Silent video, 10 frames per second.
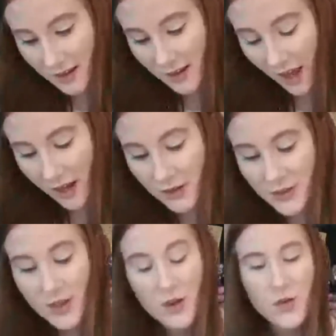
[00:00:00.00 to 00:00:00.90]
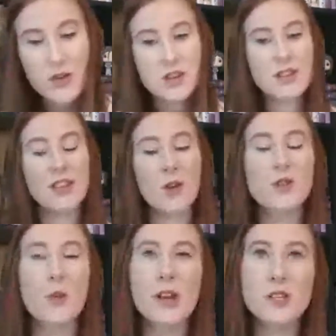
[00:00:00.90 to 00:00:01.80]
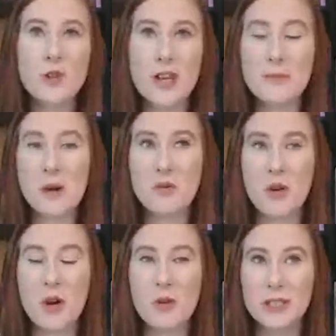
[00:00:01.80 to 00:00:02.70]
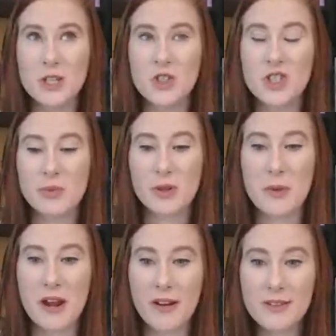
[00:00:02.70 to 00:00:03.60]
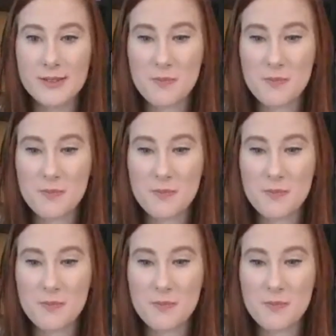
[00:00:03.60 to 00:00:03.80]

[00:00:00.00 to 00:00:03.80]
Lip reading: also so what did you think about her relationship with her parents?